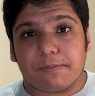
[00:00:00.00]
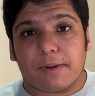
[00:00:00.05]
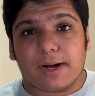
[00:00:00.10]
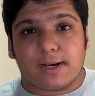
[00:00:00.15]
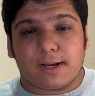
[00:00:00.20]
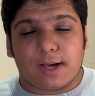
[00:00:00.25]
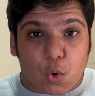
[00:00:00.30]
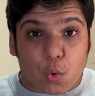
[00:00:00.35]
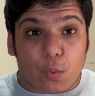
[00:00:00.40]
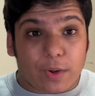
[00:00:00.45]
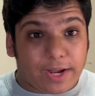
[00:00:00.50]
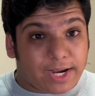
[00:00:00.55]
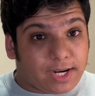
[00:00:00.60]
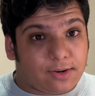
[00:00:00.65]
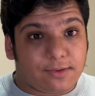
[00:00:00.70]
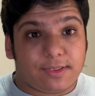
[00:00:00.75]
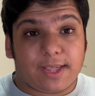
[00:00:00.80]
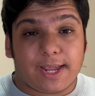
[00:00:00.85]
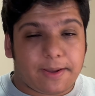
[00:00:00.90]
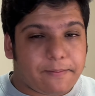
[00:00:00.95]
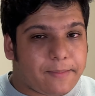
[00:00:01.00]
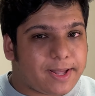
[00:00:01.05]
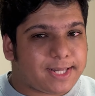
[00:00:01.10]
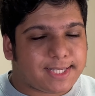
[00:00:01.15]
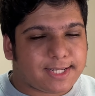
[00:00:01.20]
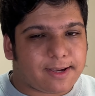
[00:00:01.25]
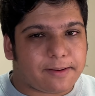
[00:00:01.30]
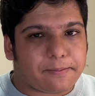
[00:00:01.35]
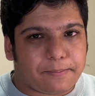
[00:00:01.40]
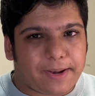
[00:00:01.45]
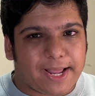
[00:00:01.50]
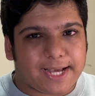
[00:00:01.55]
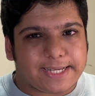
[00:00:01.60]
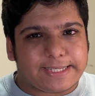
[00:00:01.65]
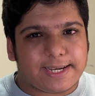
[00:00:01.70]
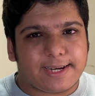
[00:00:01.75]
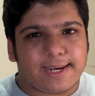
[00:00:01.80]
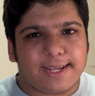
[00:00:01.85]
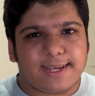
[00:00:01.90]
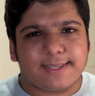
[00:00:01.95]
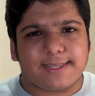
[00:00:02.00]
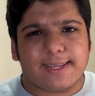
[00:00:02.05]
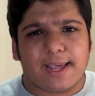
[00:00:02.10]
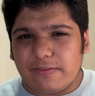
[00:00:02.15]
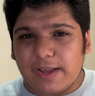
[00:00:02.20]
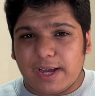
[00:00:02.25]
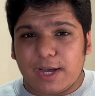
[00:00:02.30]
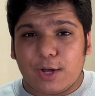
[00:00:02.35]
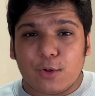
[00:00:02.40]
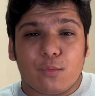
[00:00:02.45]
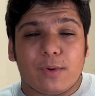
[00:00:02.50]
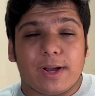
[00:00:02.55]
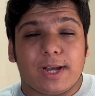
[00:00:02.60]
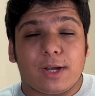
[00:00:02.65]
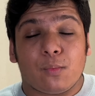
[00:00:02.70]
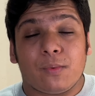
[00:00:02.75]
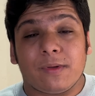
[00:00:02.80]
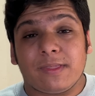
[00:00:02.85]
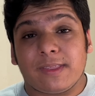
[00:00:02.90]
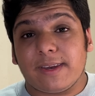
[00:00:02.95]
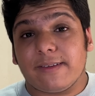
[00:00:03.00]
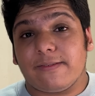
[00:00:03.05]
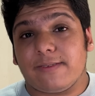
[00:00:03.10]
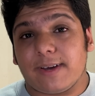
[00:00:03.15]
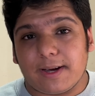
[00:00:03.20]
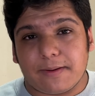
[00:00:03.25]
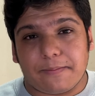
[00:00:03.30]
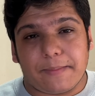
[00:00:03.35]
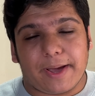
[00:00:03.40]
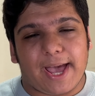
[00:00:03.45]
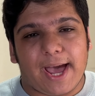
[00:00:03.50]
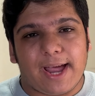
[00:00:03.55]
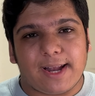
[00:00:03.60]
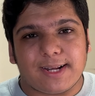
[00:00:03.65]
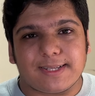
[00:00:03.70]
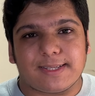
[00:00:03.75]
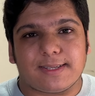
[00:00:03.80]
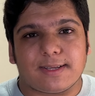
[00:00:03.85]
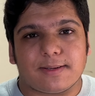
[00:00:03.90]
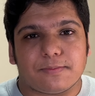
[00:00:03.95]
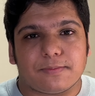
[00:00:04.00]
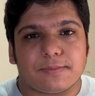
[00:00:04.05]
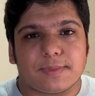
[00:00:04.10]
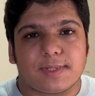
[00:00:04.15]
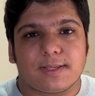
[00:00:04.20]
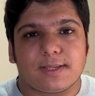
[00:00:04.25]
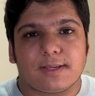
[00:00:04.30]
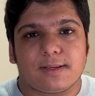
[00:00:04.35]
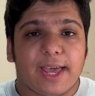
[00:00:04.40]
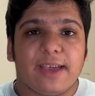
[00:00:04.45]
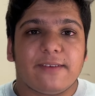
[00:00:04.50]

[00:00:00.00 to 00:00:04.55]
but owing to their immense complexities, they do it with different mechanisms.